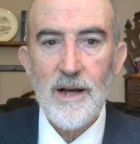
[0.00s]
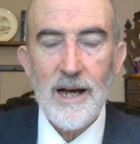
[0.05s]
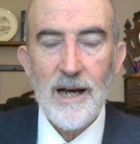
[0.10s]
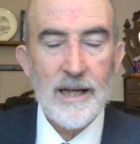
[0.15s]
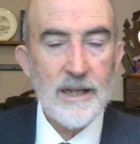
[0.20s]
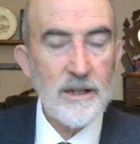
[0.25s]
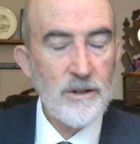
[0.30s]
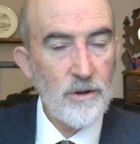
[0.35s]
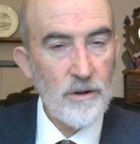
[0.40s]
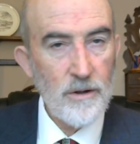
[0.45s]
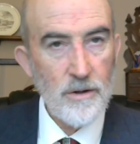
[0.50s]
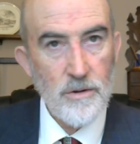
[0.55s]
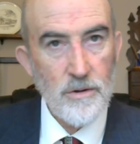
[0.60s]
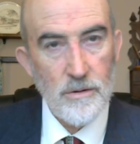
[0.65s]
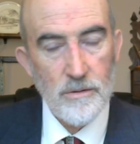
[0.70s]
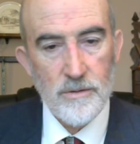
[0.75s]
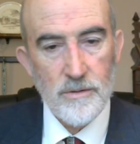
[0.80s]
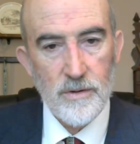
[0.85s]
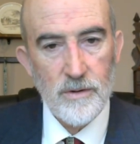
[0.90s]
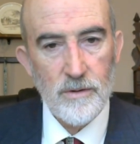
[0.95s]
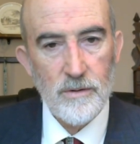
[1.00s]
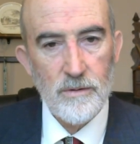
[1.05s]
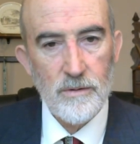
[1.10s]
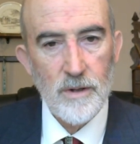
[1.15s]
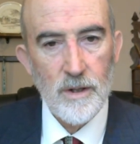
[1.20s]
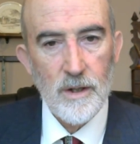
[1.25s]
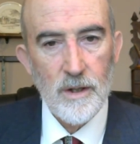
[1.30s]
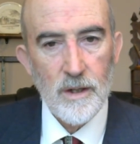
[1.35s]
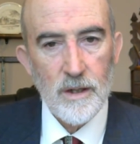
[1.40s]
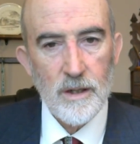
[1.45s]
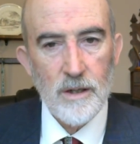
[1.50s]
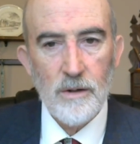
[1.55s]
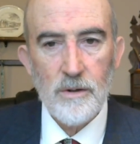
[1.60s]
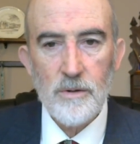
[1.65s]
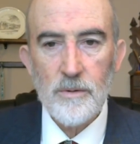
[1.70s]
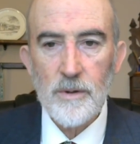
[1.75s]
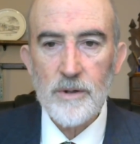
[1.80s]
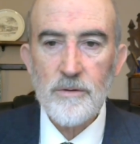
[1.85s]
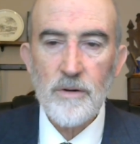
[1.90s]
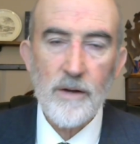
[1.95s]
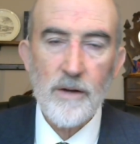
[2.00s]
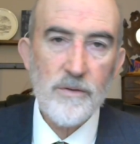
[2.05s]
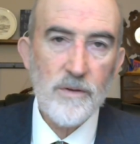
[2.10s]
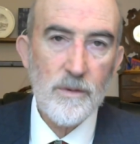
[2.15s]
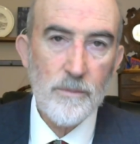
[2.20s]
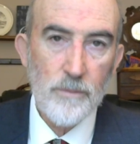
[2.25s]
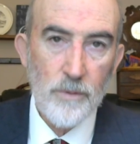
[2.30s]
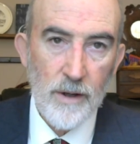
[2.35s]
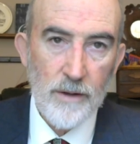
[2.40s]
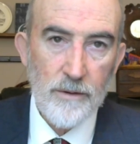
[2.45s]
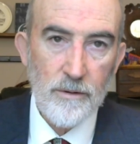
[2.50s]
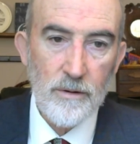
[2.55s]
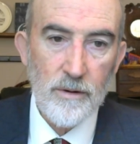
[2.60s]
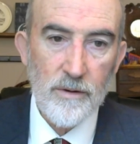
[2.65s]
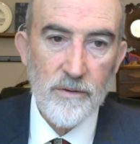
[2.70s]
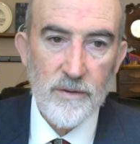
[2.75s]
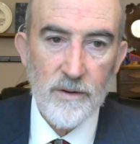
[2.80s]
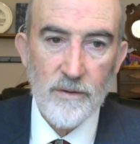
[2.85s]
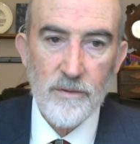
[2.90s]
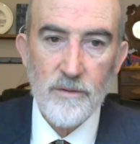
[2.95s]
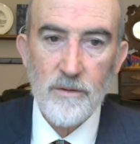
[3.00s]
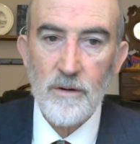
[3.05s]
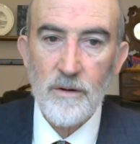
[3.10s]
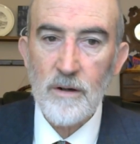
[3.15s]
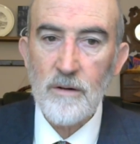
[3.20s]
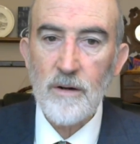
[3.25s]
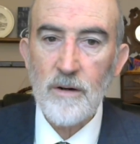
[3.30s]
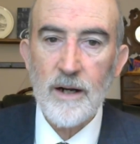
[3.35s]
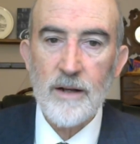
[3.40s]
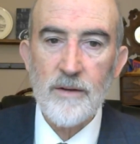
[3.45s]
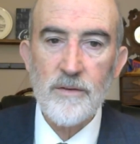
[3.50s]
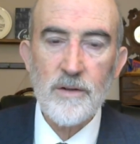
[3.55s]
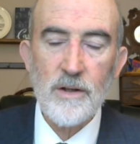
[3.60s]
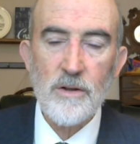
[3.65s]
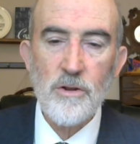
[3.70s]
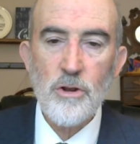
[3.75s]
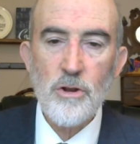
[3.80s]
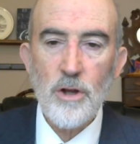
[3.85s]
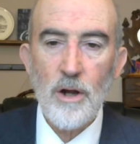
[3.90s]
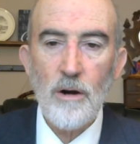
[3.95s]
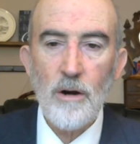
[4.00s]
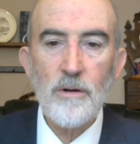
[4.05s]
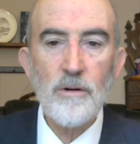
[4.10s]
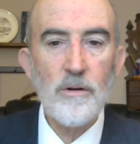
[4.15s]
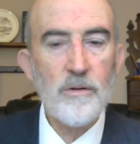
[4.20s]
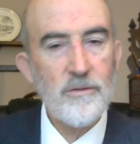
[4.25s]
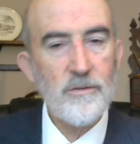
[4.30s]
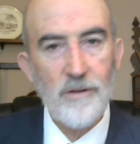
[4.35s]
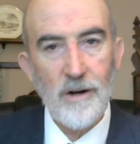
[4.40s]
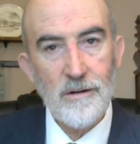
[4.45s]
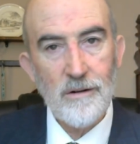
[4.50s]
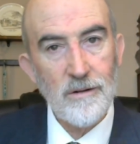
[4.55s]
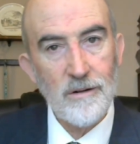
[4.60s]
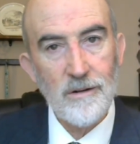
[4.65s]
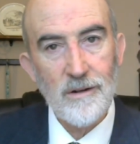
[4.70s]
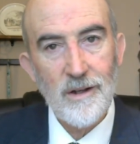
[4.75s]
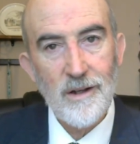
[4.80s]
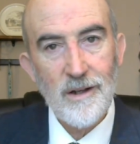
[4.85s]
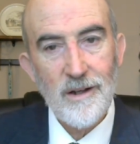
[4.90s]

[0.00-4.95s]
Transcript: I encourage you to go to a trusted brother or sister in Christ and share your struggle